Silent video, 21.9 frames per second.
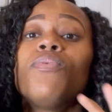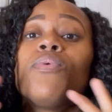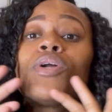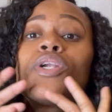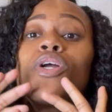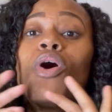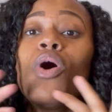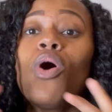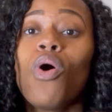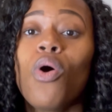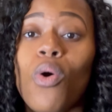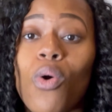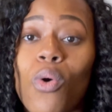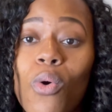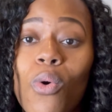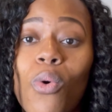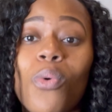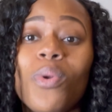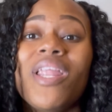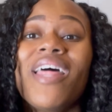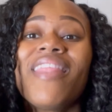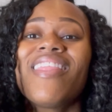wanna
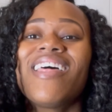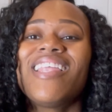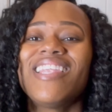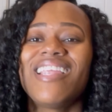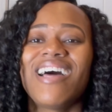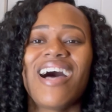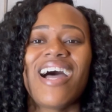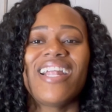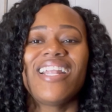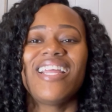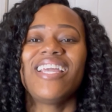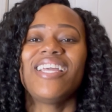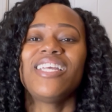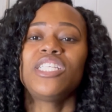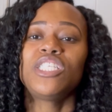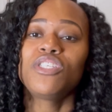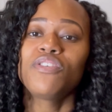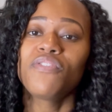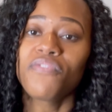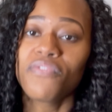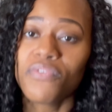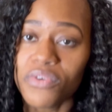hold the line.
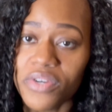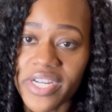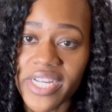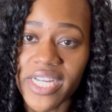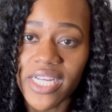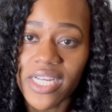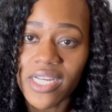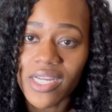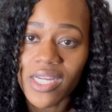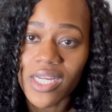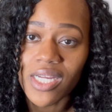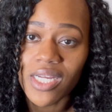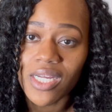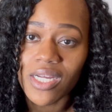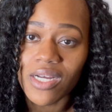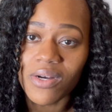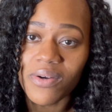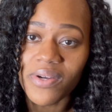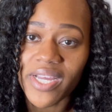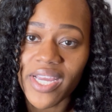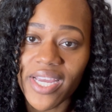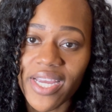It's free,
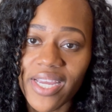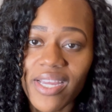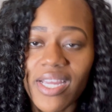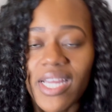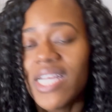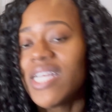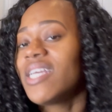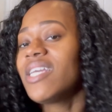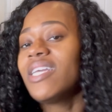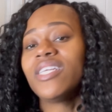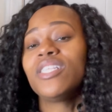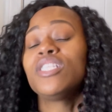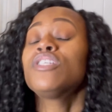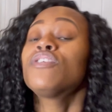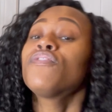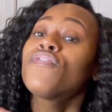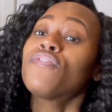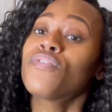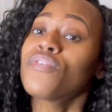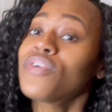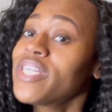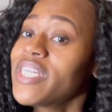okay? It, it's
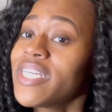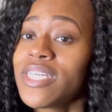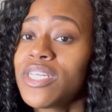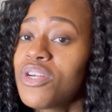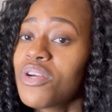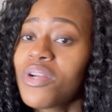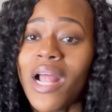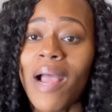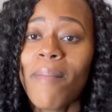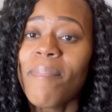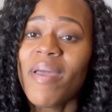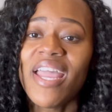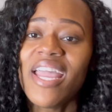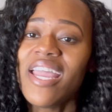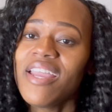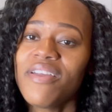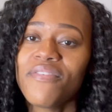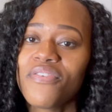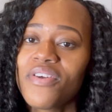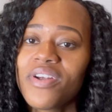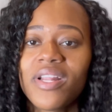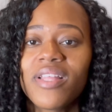free. You're not paying
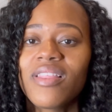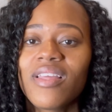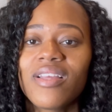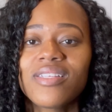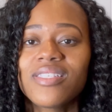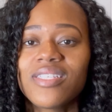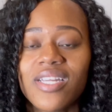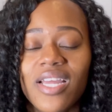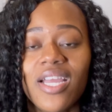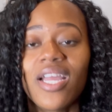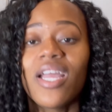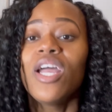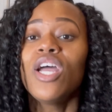for anything today.